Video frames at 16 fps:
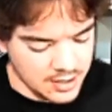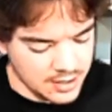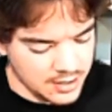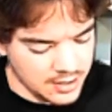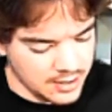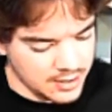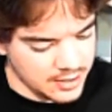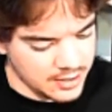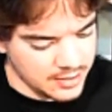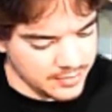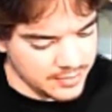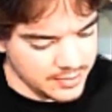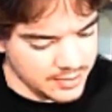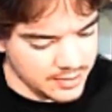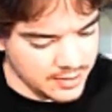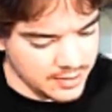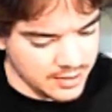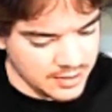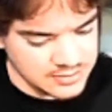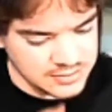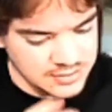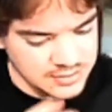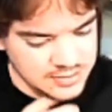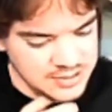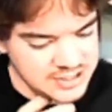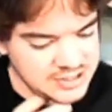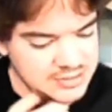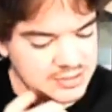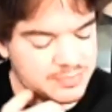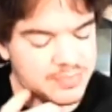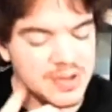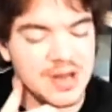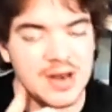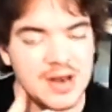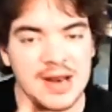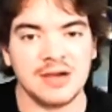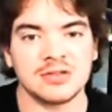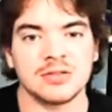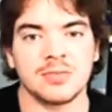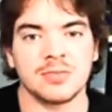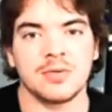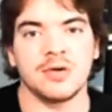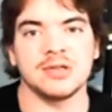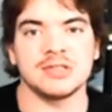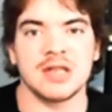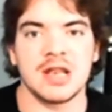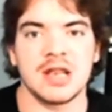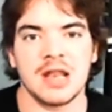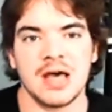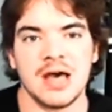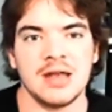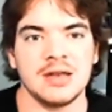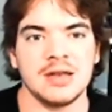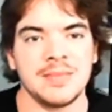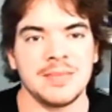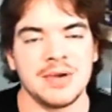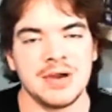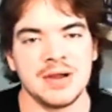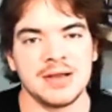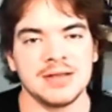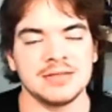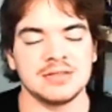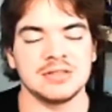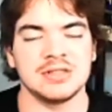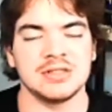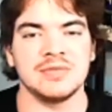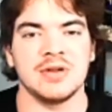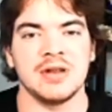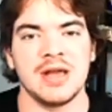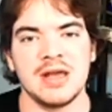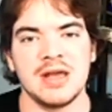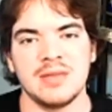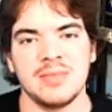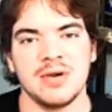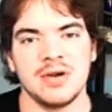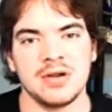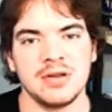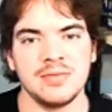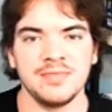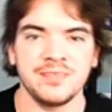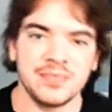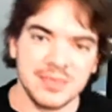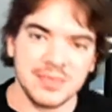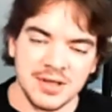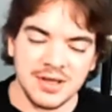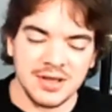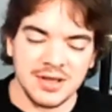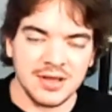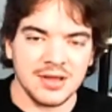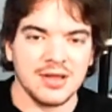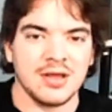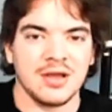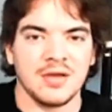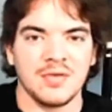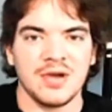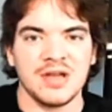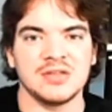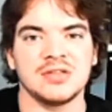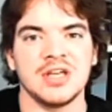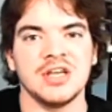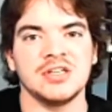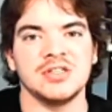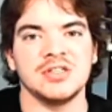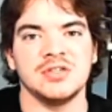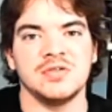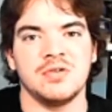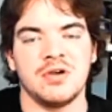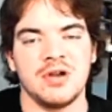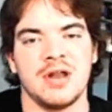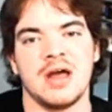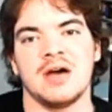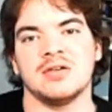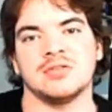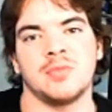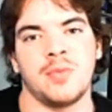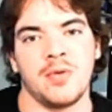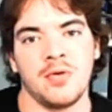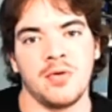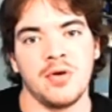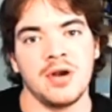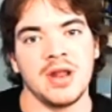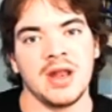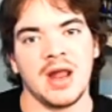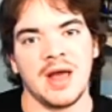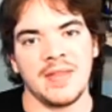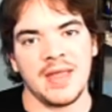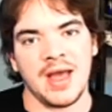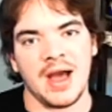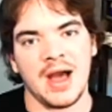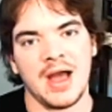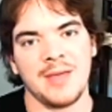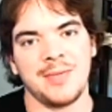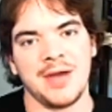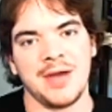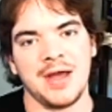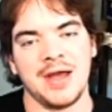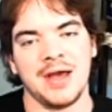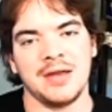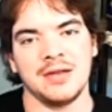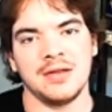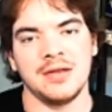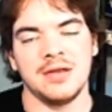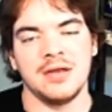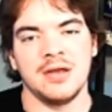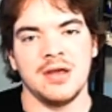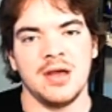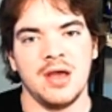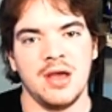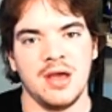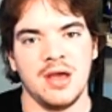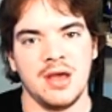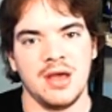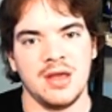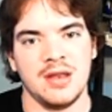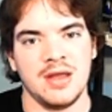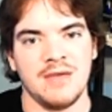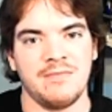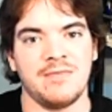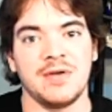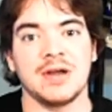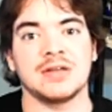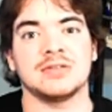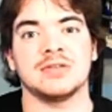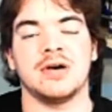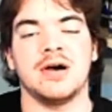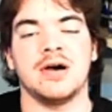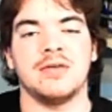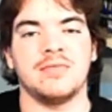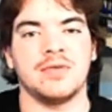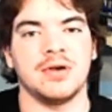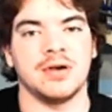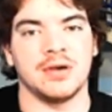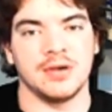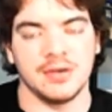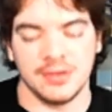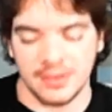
Also, it now supports Latin American, so if you're Latin American, congratulations, you are now supported on the iPad and Netflix software.